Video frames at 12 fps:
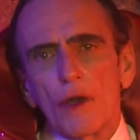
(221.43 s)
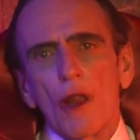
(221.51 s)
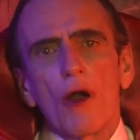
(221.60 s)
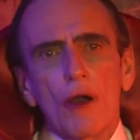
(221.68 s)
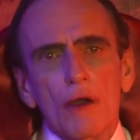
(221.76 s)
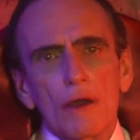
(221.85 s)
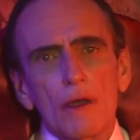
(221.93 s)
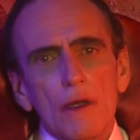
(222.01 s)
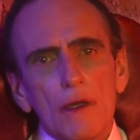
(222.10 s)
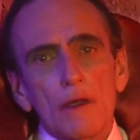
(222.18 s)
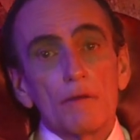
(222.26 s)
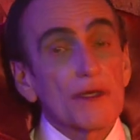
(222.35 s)
along,
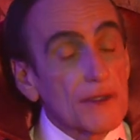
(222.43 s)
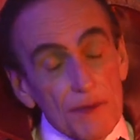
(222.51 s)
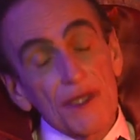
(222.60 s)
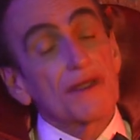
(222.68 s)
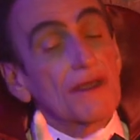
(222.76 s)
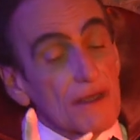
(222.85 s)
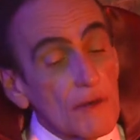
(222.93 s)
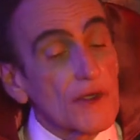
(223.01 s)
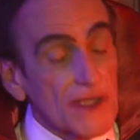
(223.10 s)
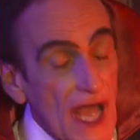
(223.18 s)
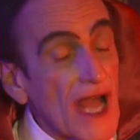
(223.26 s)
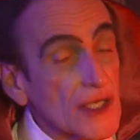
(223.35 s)
but the meeting
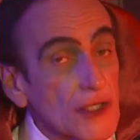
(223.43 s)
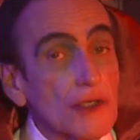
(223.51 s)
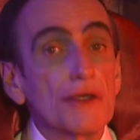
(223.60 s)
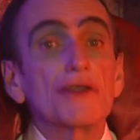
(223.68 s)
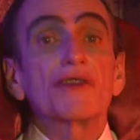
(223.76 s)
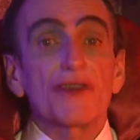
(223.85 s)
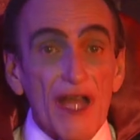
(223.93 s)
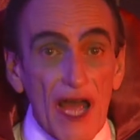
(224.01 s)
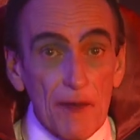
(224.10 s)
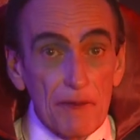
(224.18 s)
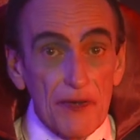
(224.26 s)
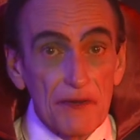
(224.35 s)
was actually
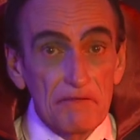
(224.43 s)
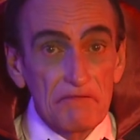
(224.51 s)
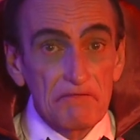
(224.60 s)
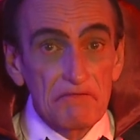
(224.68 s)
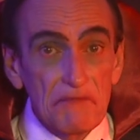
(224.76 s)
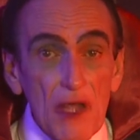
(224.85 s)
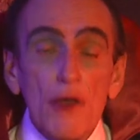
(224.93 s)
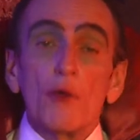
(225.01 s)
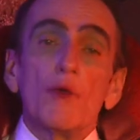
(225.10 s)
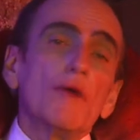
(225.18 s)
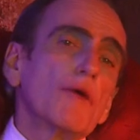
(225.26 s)
trap. We